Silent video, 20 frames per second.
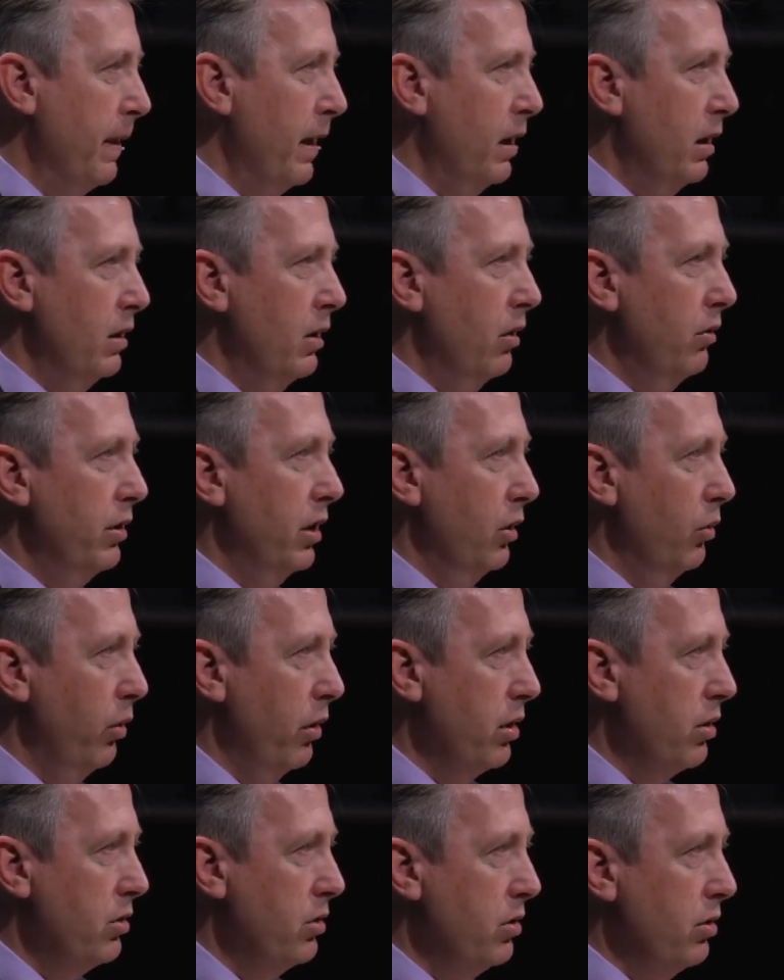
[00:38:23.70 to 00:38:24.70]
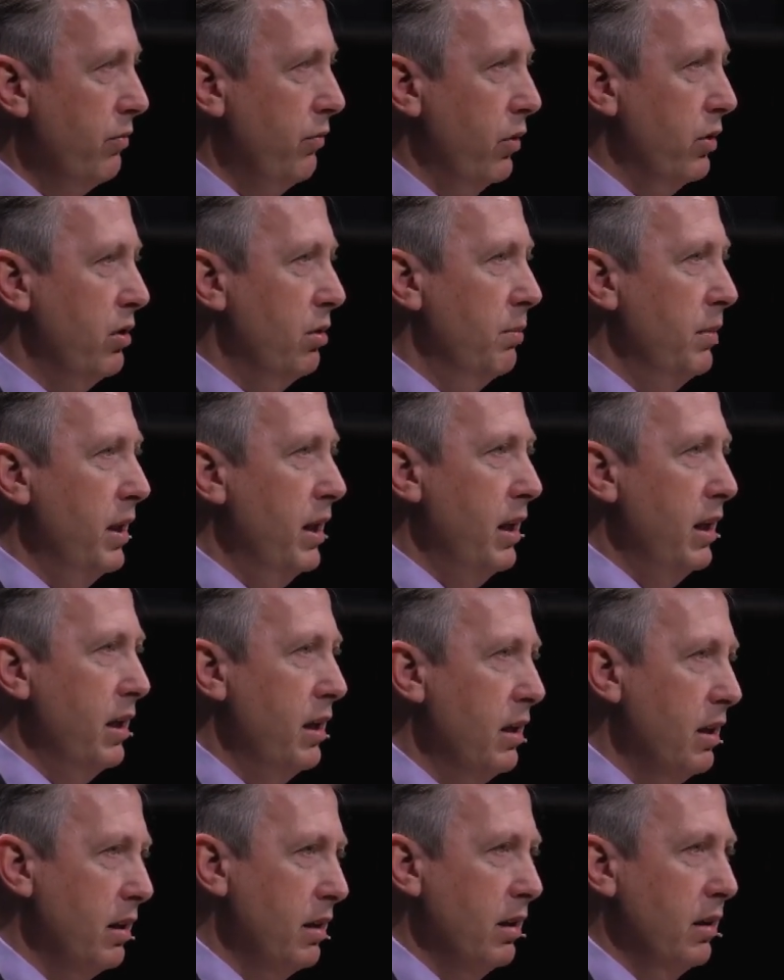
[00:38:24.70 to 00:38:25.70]
No, dear ones, for to me,
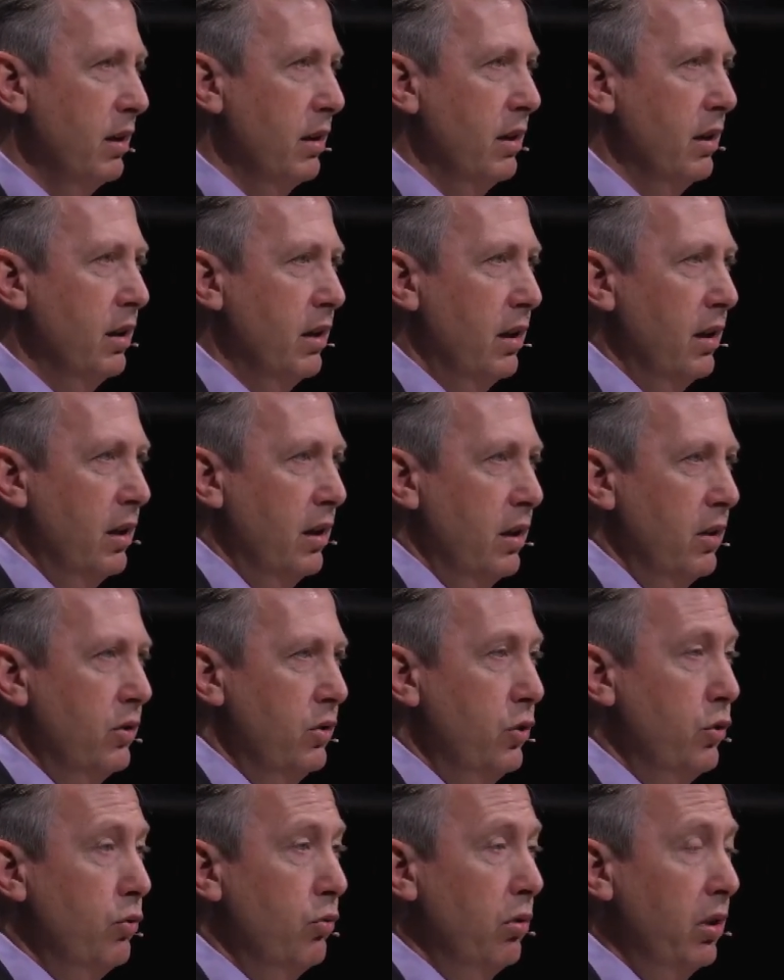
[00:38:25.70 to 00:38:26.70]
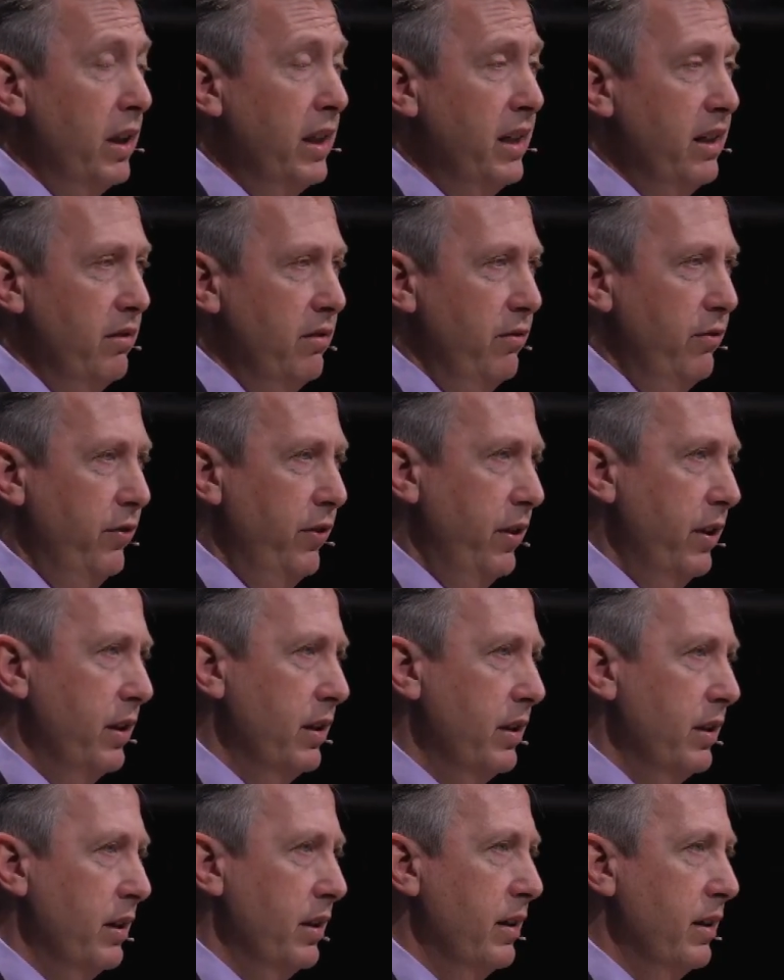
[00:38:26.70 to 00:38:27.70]
to live
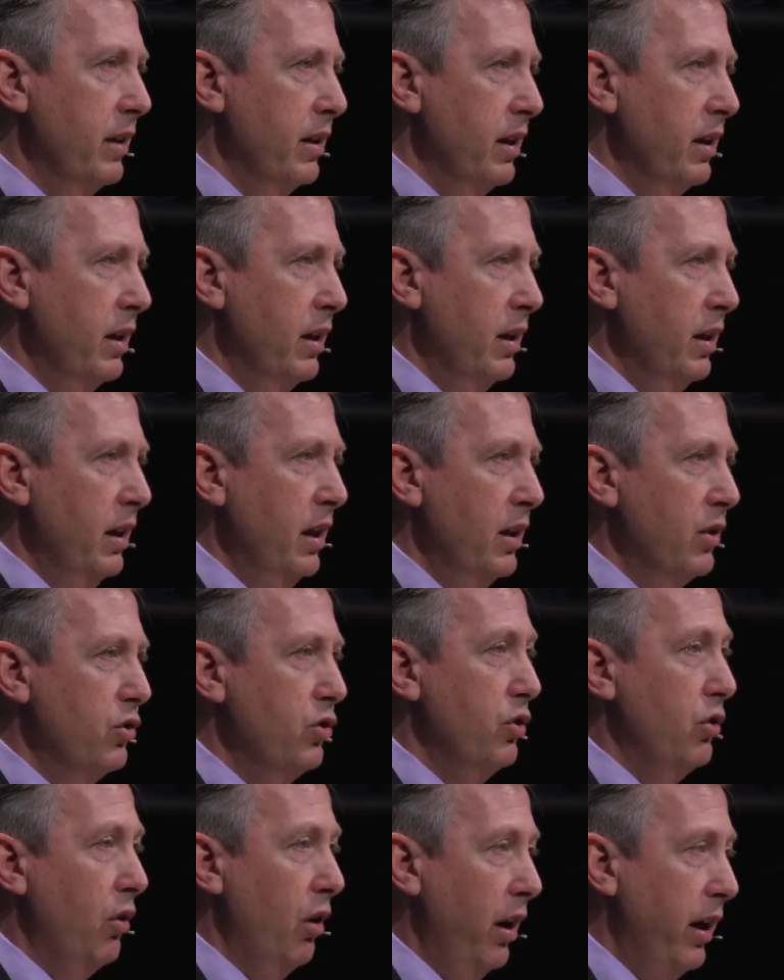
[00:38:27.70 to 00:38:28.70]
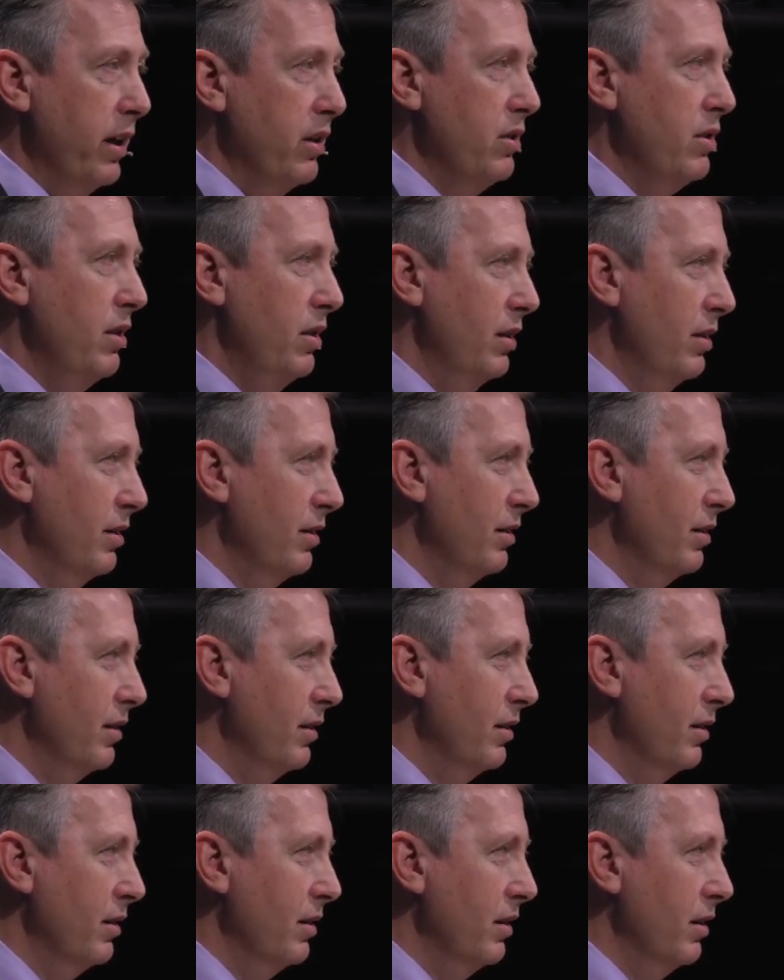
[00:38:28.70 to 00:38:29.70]
is Christ.
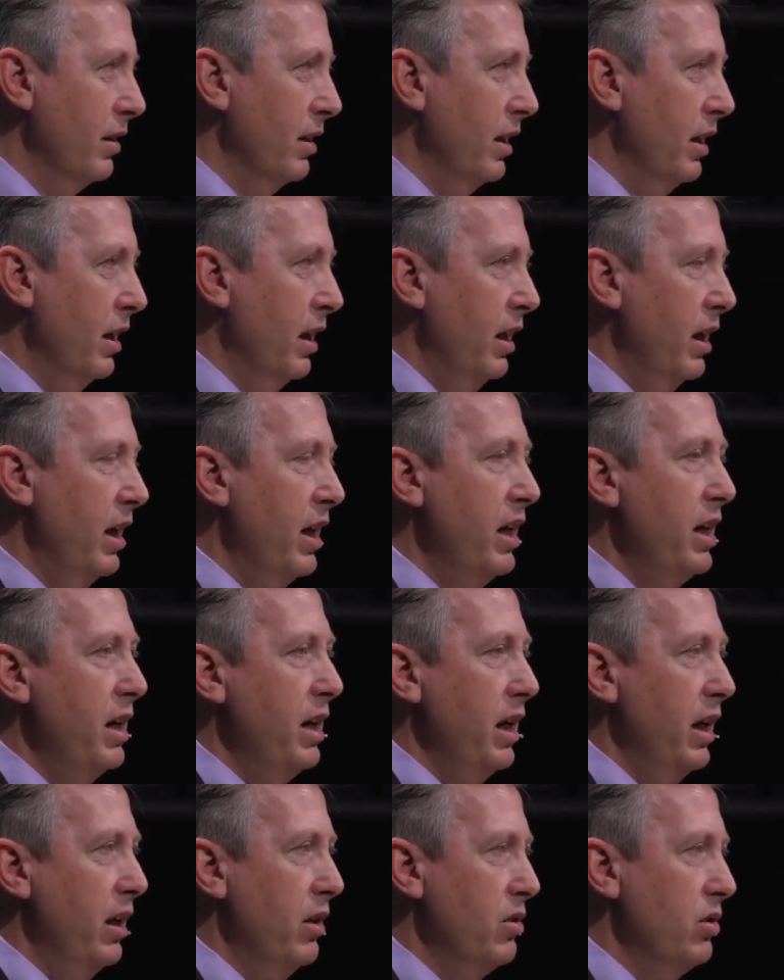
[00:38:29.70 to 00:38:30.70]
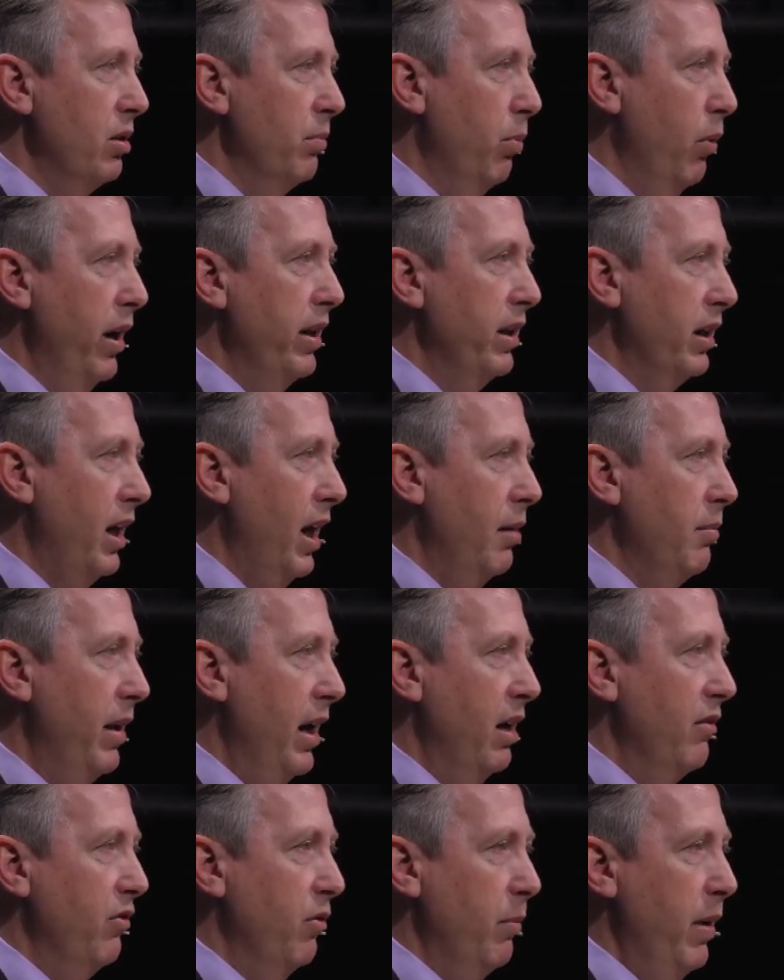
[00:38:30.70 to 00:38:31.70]
He is the bread that came
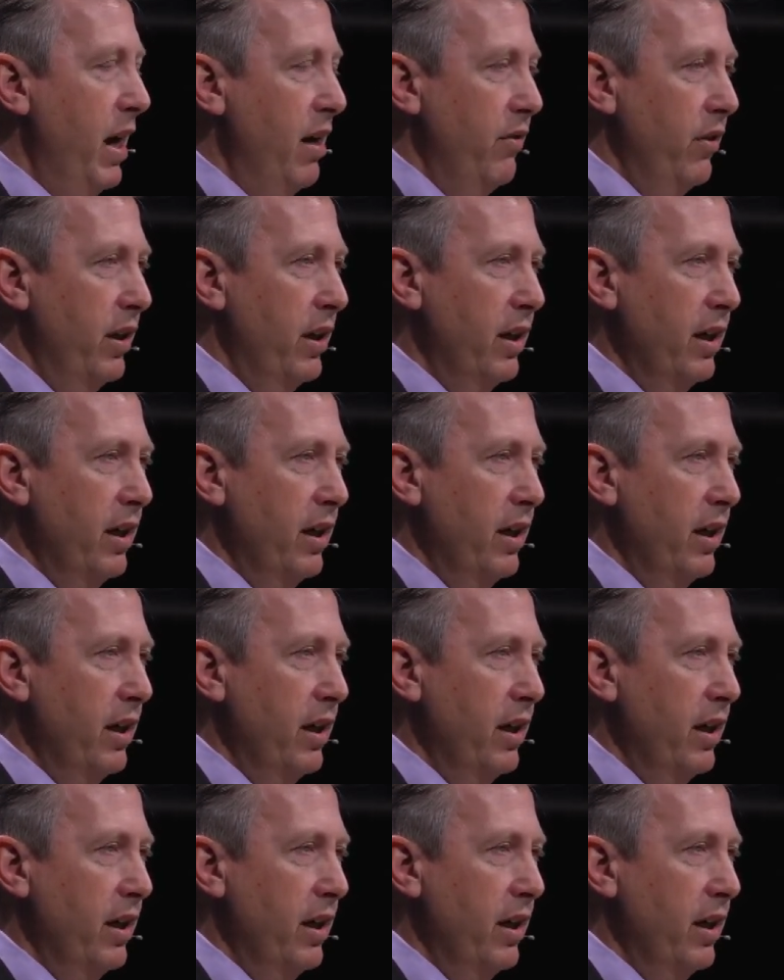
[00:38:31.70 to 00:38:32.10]
down from heaven.